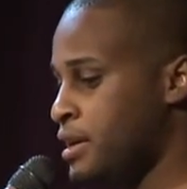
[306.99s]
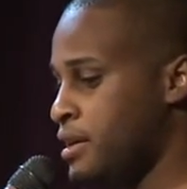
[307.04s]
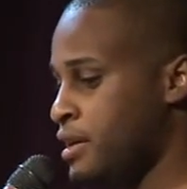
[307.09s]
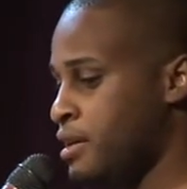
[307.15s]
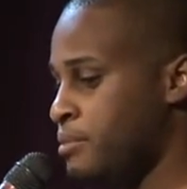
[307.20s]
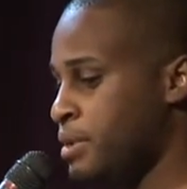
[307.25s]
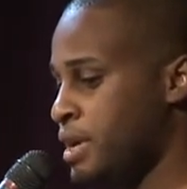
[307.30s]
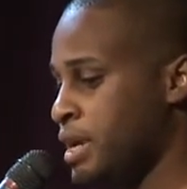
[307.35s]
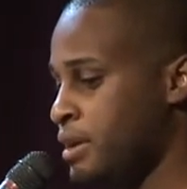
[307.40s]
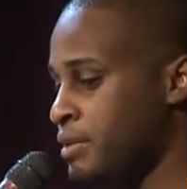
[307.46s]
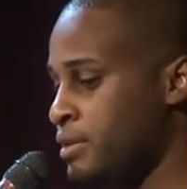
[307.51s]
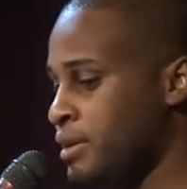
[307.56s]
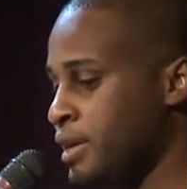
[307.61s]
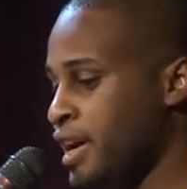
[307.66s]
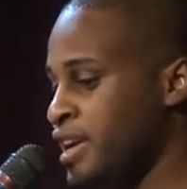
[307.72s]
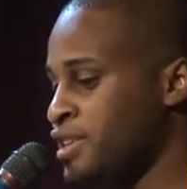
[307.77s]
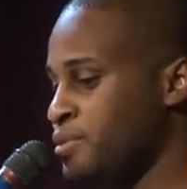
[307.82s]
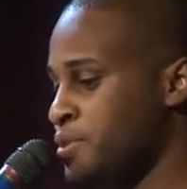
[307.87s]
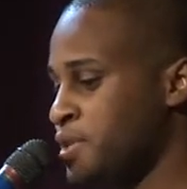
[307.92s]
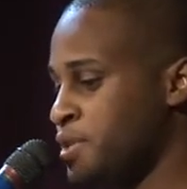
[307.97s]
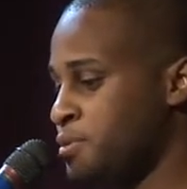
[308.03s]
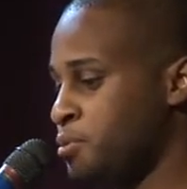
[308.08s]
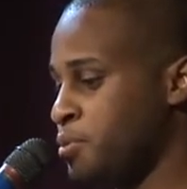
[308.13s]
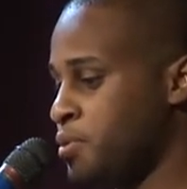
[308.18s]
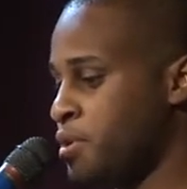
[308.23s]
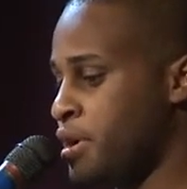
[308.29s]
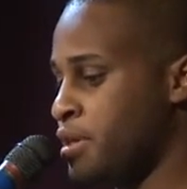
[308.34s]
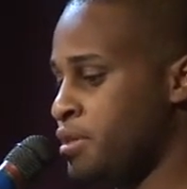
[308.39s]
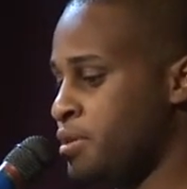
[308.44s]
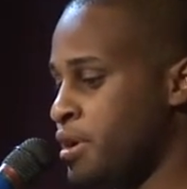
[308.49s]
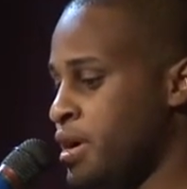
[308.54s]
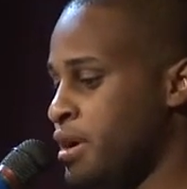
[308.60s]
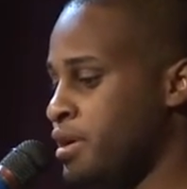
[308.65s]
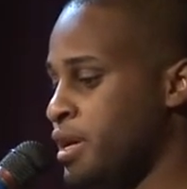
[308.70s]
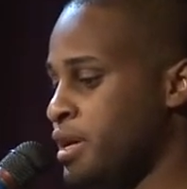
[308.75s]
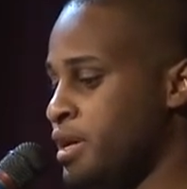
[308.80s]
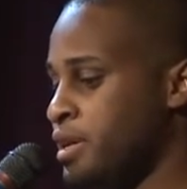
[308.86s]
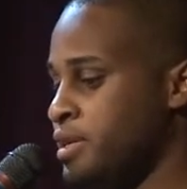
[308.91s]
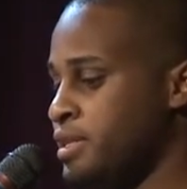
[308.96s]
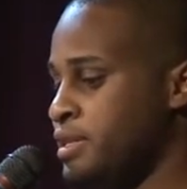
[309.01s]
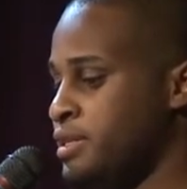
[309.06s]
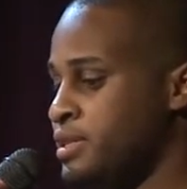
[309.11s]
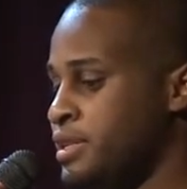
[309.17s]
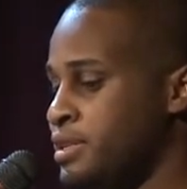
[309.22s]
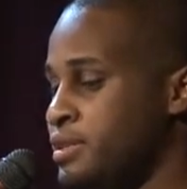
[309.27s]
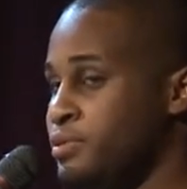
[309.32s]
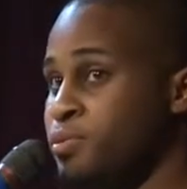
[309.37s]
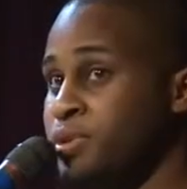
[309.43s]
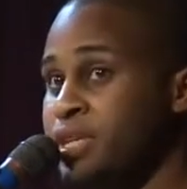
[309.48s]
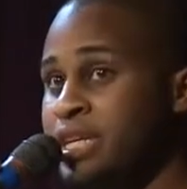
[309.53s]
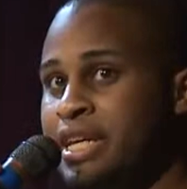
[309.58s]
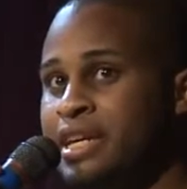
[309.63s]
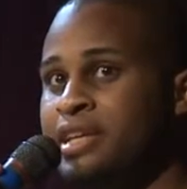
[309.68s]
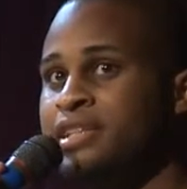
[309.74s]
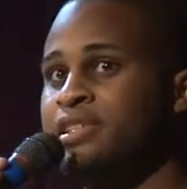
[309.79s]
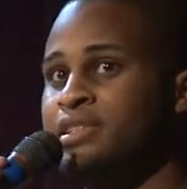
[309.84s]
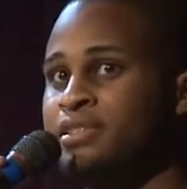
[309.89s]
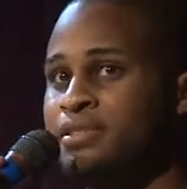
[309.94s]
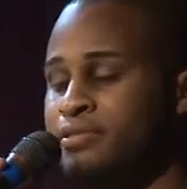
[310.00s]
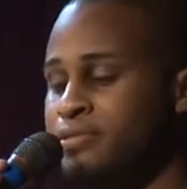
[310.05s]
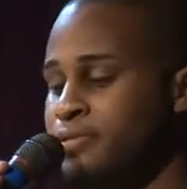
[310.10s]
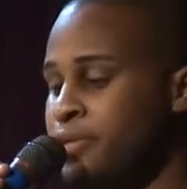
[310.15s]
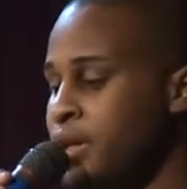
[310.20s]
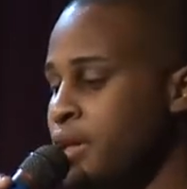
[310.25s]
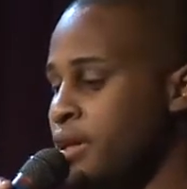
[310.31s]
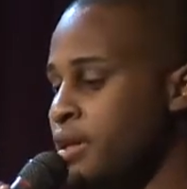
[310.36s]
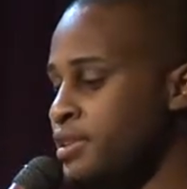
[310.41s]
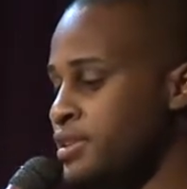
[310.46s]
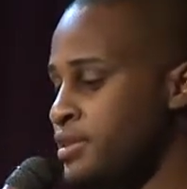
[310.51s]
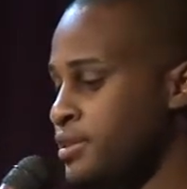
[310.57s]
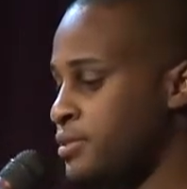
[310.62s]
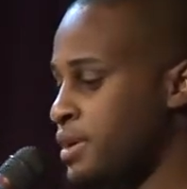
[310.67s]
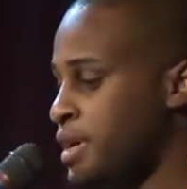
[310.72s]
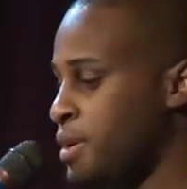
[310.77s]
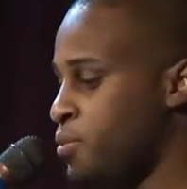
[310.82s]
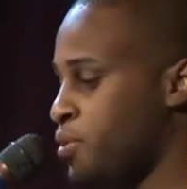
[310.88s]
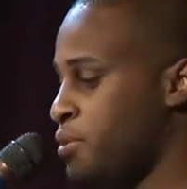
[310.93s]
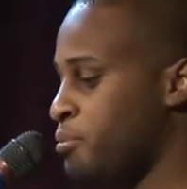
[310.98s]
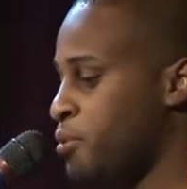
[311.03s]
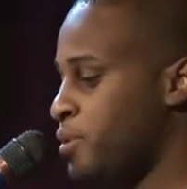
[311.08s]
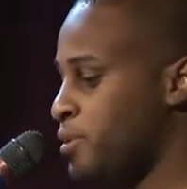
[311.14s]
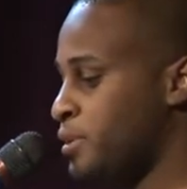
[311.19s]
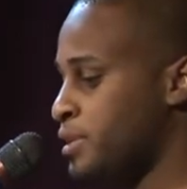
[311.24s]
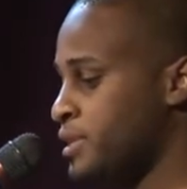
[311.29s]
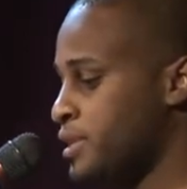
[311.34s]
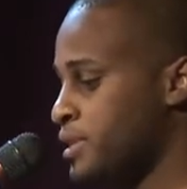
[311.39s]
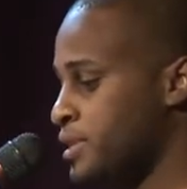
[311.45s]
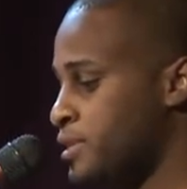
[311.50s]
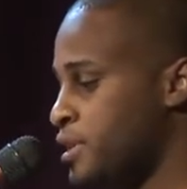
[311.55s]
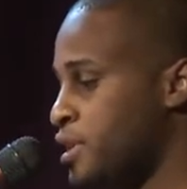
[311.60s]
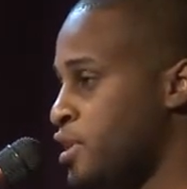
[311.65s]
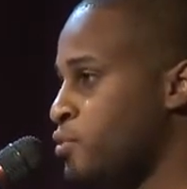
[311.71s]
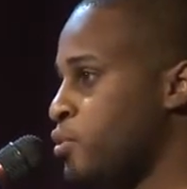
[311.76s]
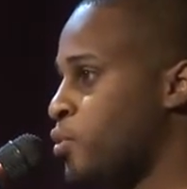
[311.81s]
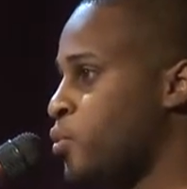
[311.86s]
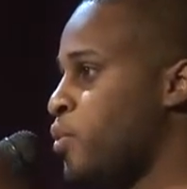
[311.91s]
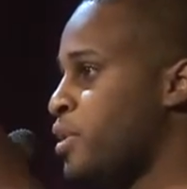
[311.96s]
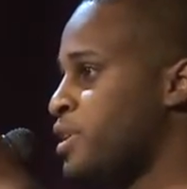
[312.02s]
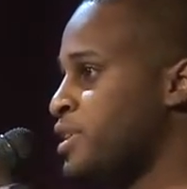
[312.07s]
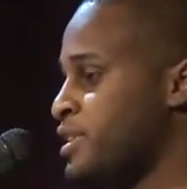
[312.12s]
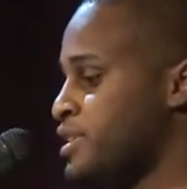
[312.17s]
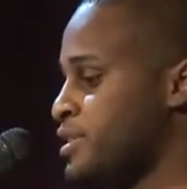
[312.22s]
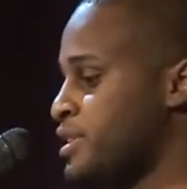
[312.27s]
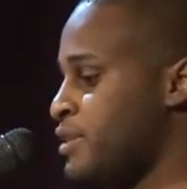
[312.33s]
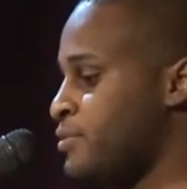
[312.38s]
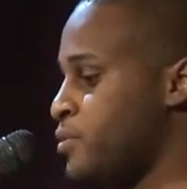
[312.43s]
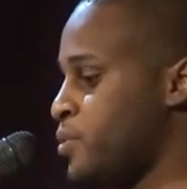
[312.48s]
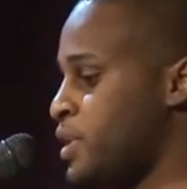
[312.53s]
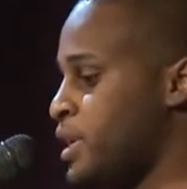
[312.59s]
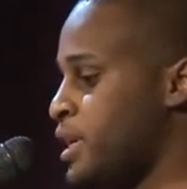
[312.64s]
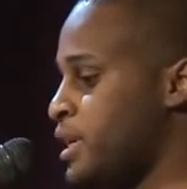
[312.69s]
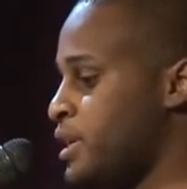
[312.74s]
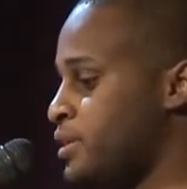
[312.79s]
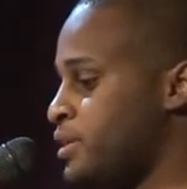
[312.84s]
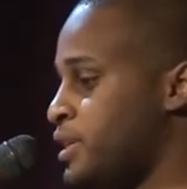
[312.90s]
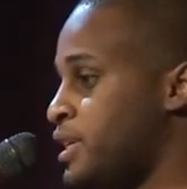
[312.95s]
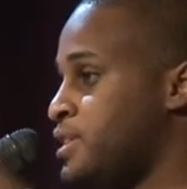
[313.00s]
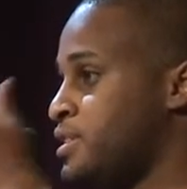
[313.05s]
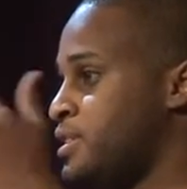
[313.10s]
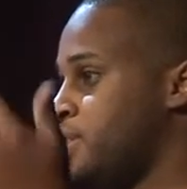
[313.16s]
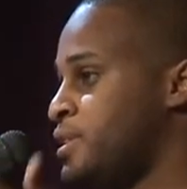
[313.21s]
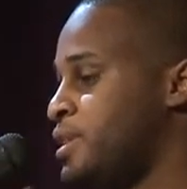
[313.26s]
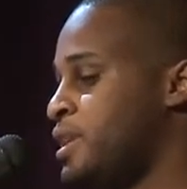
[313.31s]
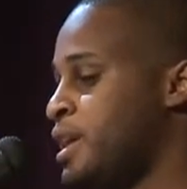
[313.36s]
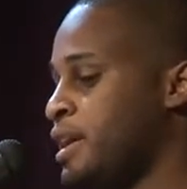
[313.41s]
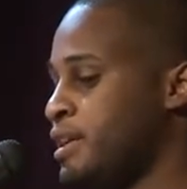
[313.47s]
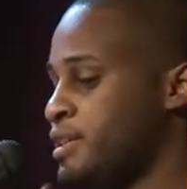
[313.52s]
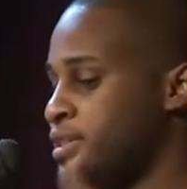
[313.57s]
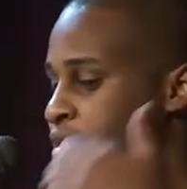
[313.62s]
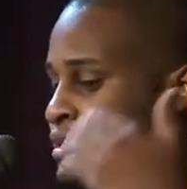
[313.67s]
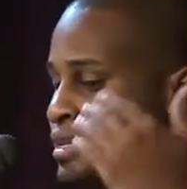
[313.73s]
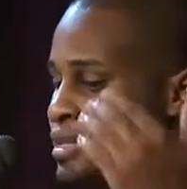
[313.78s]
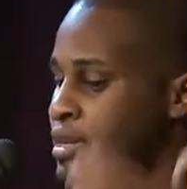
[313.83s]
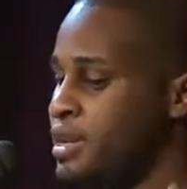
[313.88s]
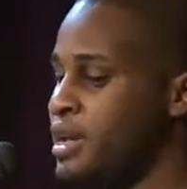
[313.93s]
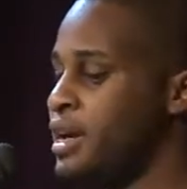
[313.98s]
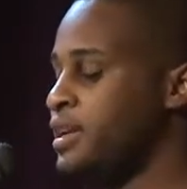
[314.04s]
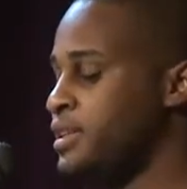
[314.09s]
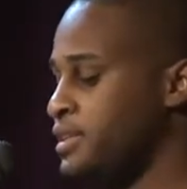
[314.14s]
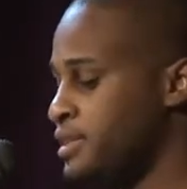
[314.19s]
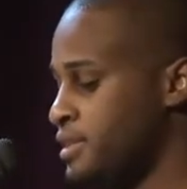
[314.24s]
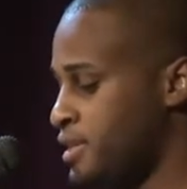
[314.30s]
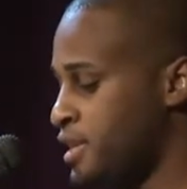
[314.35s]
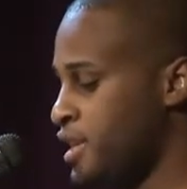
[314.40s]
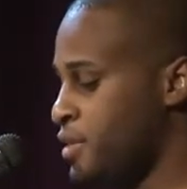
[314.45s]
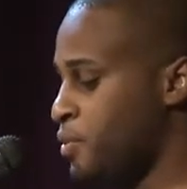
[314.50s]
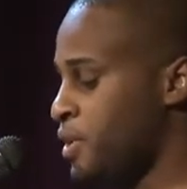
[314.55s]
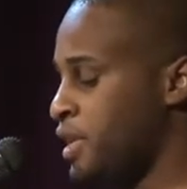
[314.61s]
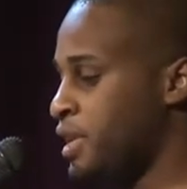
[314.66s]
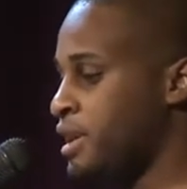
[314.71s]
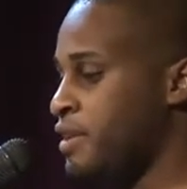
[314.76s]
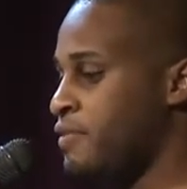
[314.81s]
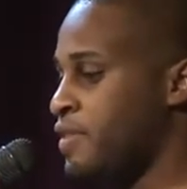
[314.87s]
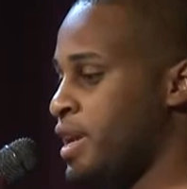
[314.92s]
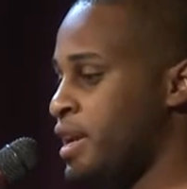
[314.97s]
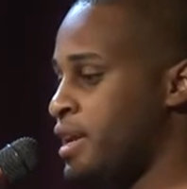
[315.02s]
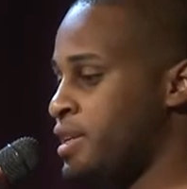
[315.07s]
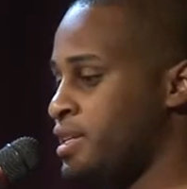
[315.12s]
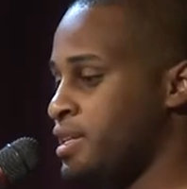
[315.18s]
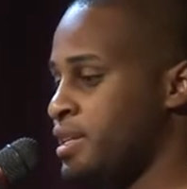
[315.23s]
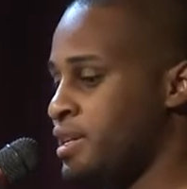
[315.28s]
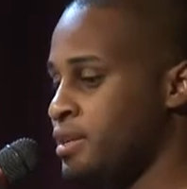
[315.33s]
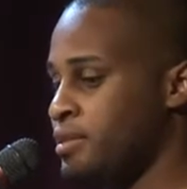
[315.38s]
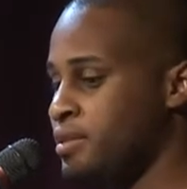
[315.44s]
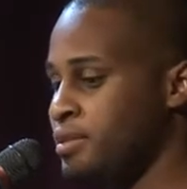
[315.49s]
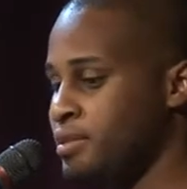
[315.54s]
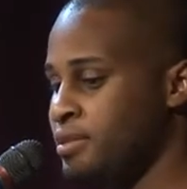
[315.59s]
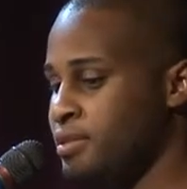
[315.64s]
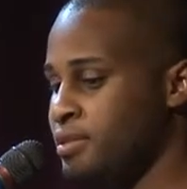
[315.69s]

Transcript: Um, and I think as we explore other areas, it's really easy to fall into great wormholes where one discovery leads to the next and the next. And I really love that idea.